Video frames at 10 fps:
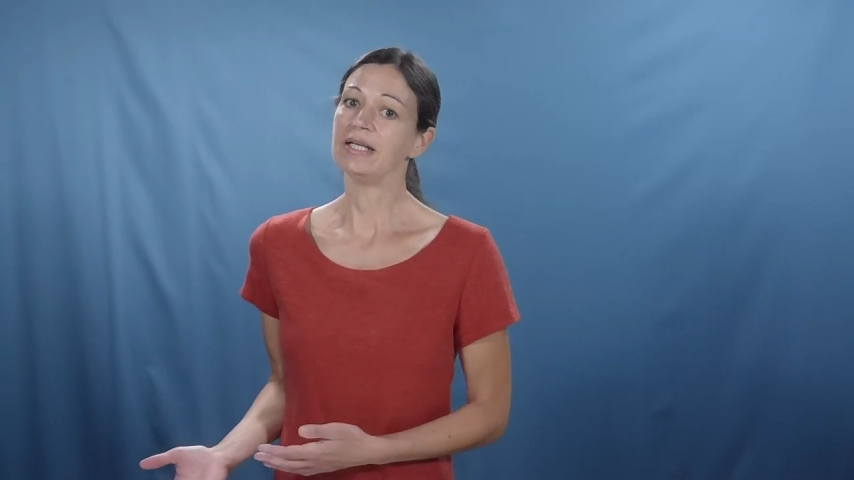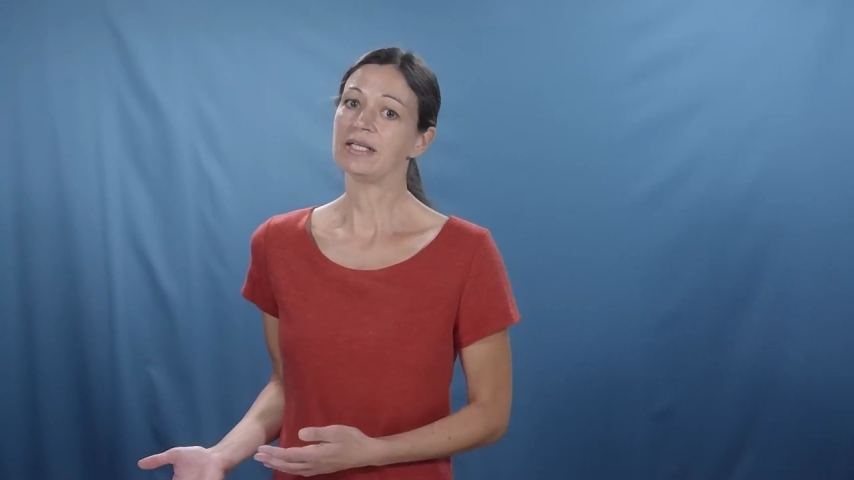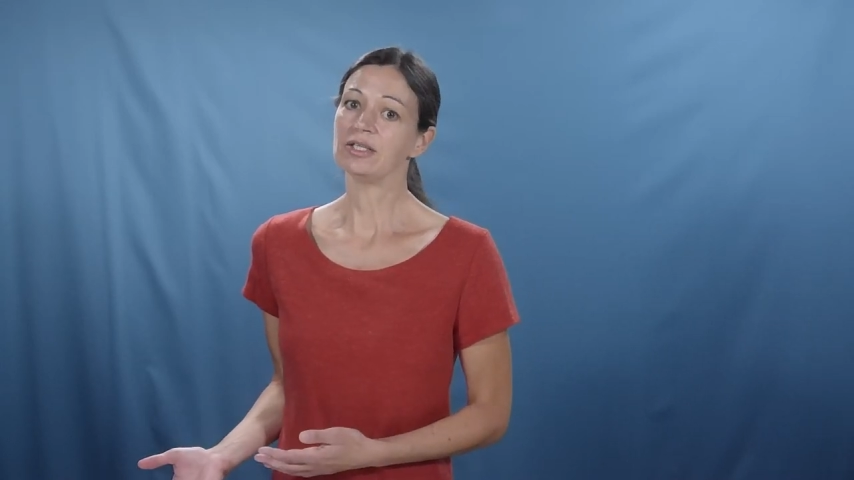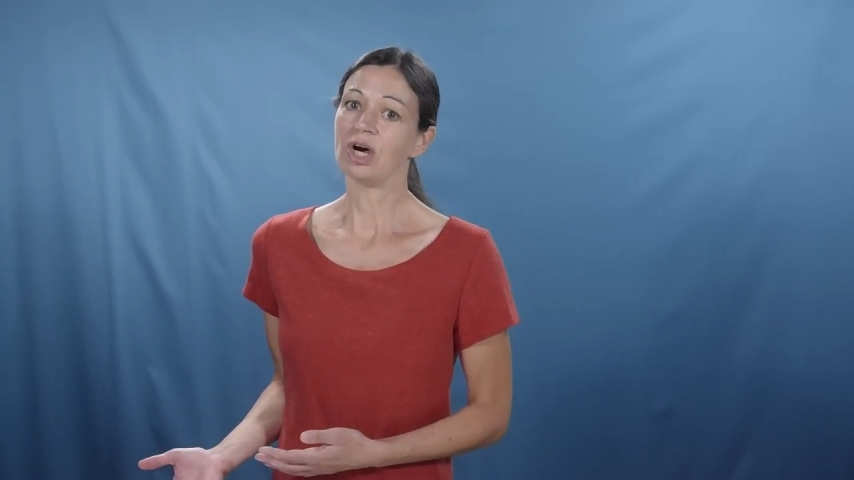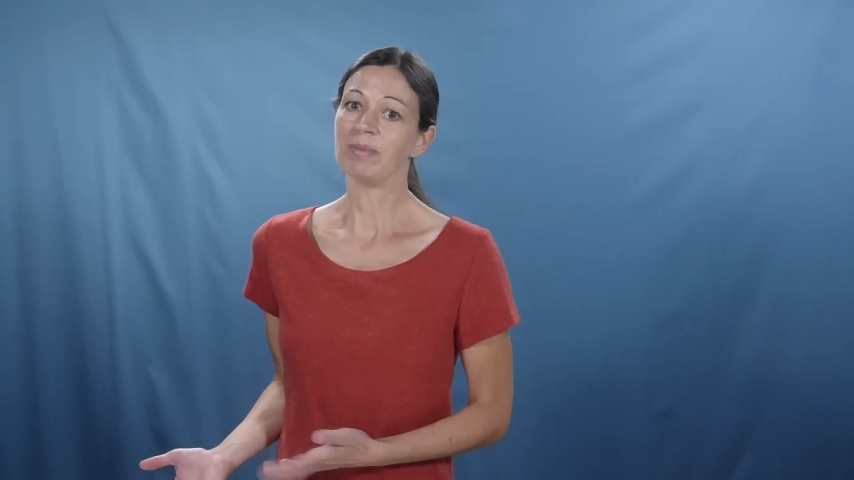
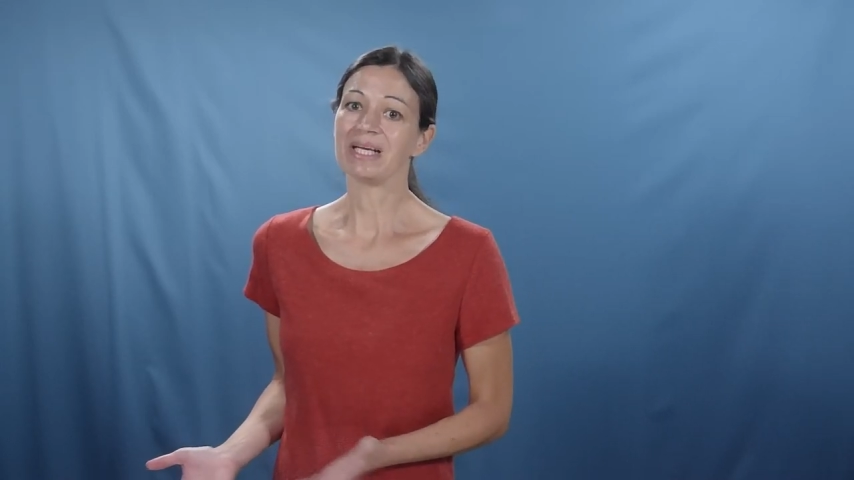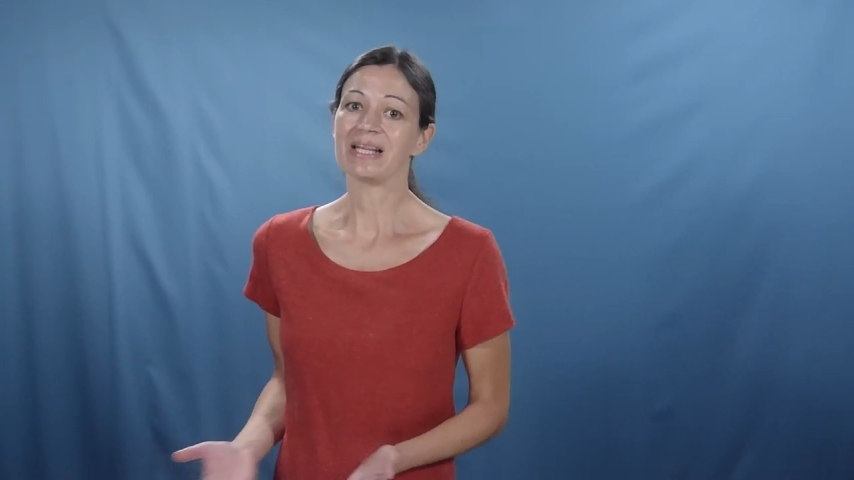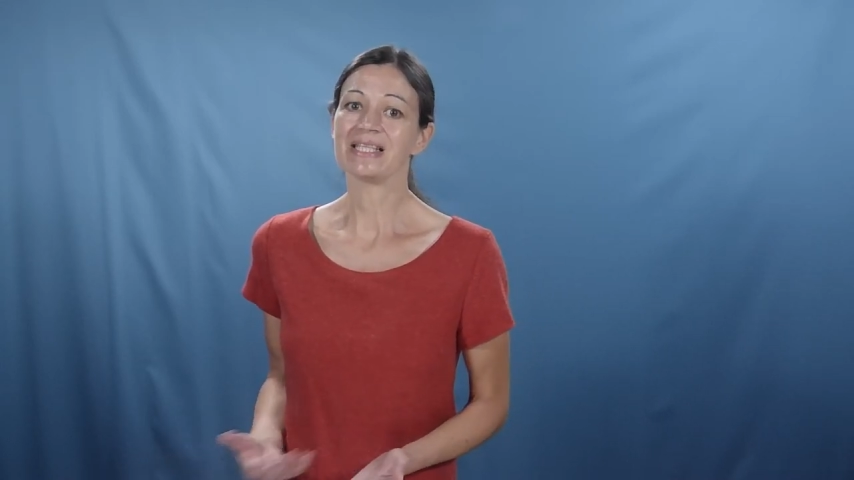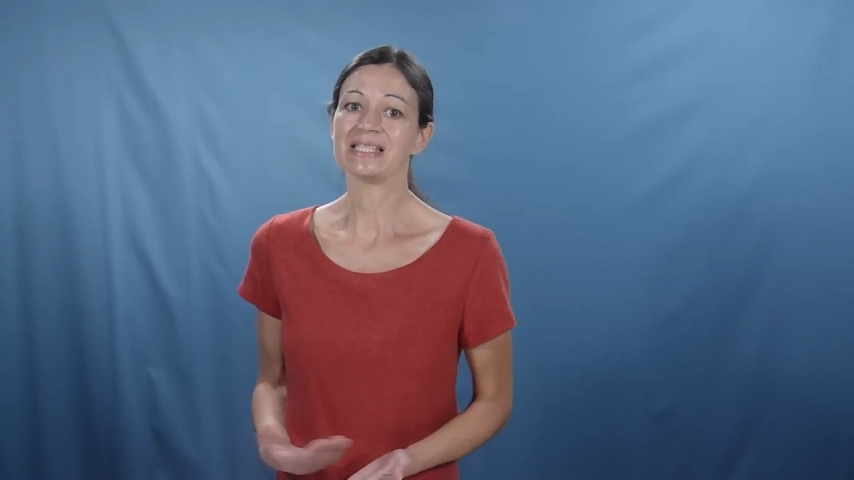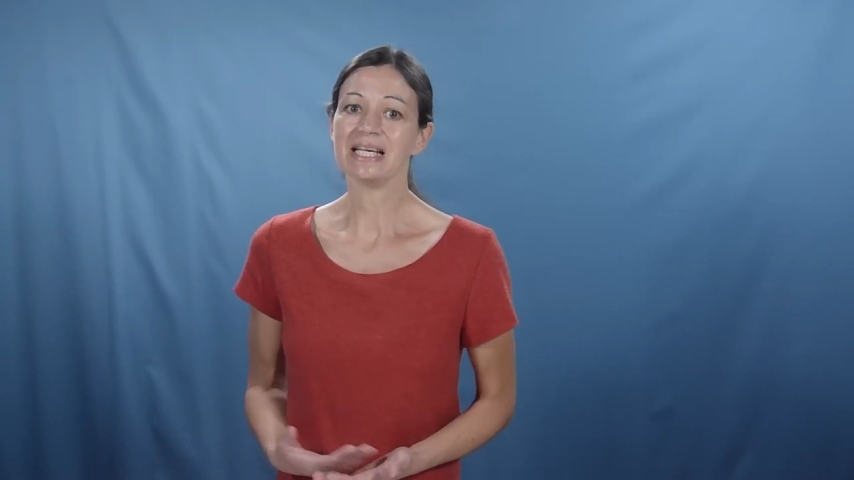economic at
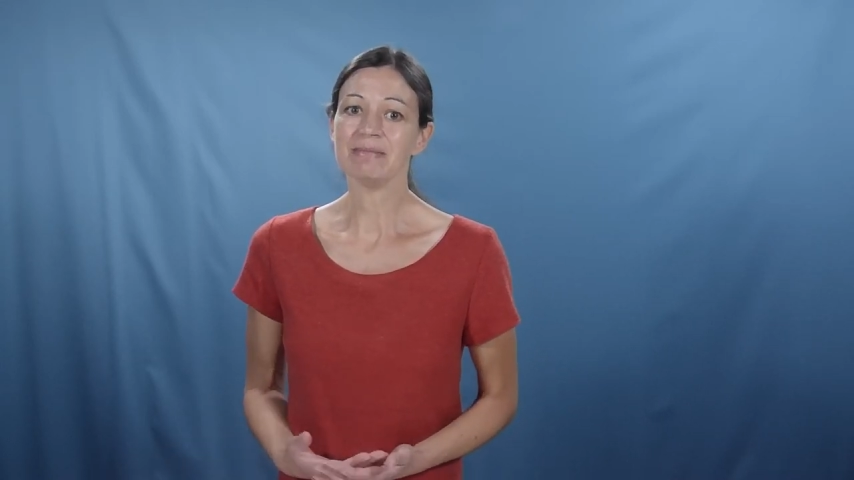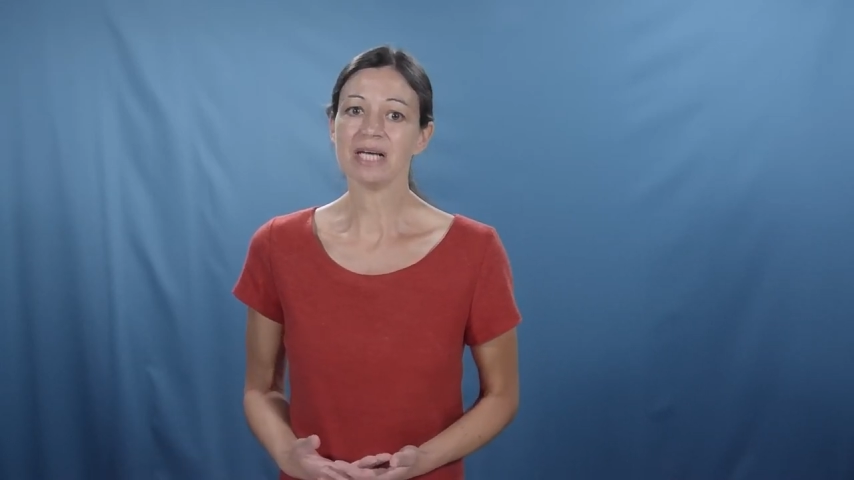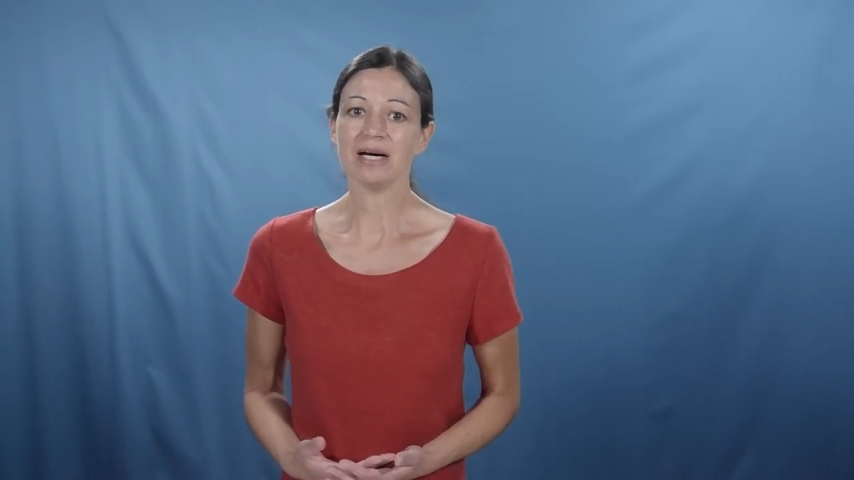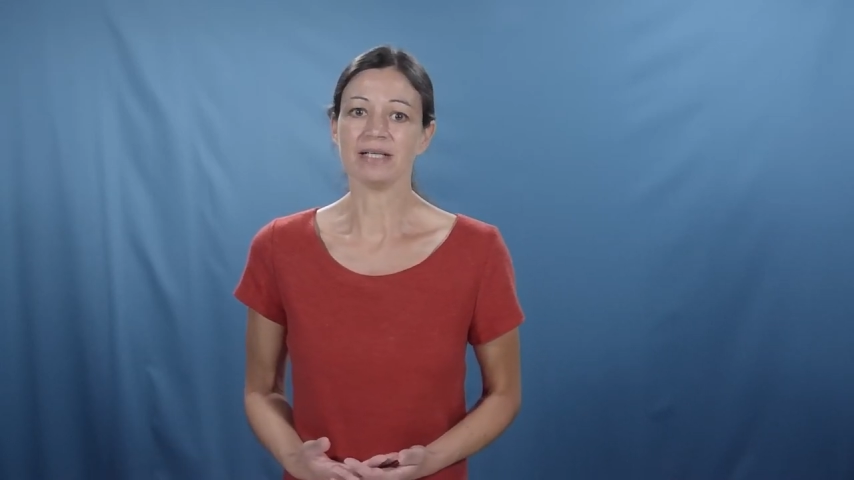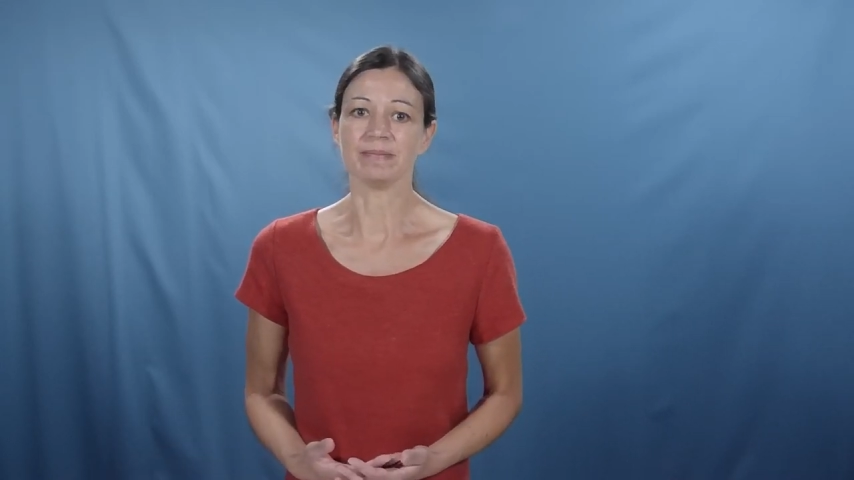the same
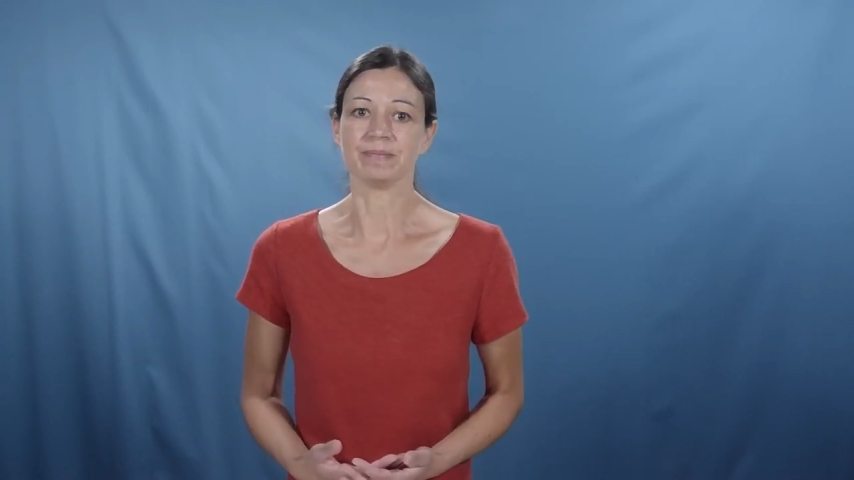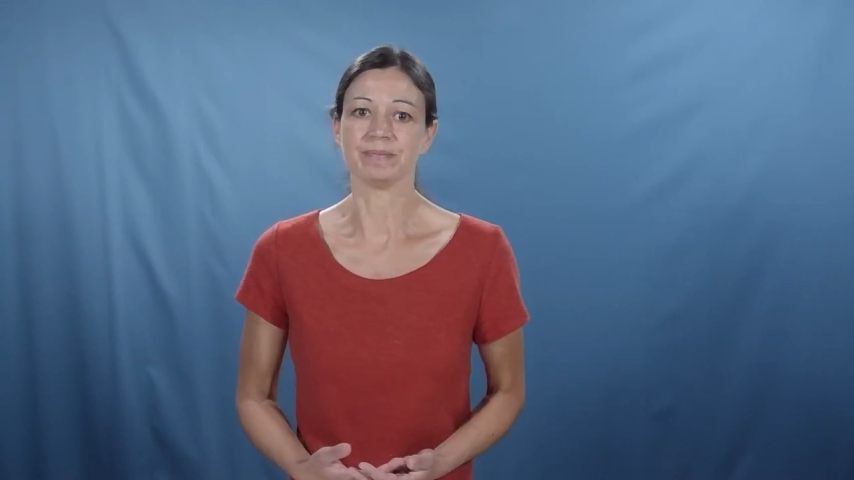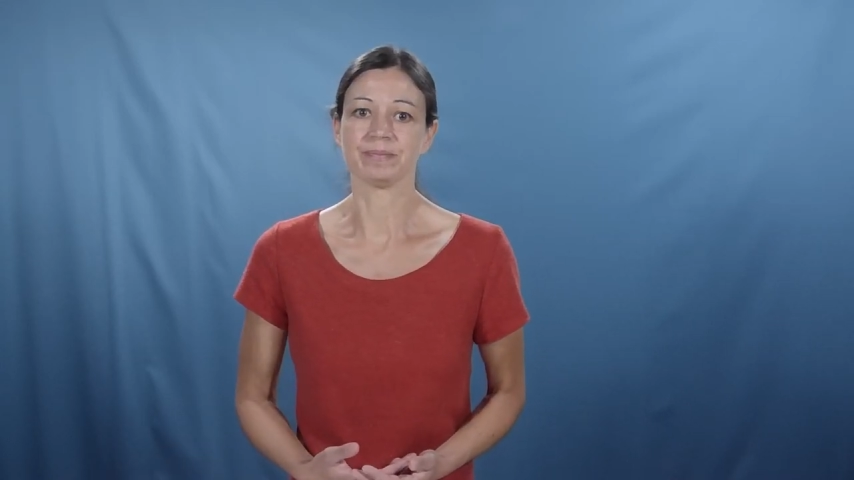time.